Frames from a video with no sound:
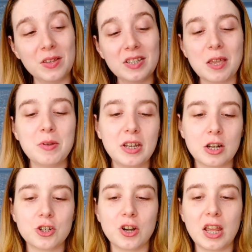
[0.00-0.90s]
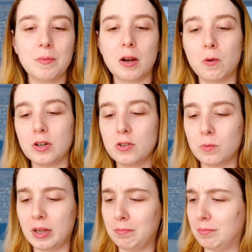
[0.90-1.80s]
This came in yesterday, but I wanted to
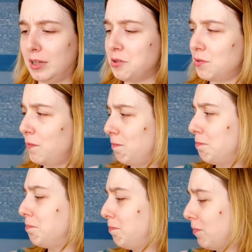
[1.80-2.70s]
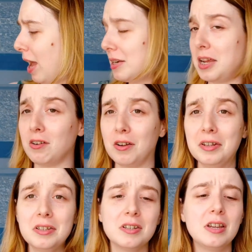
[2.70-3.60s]
wait. There's cat hair on
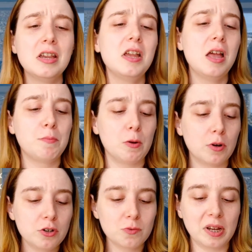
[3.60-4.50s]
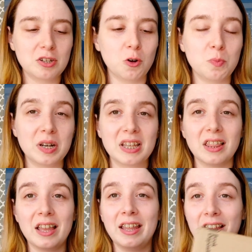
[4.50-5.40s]
it. But I wanted to wait to open
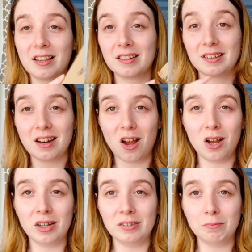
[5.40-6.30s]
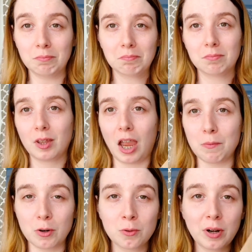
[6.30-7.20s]
it like on
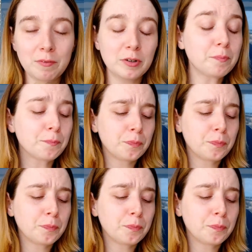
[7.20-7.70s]
camera or whatever.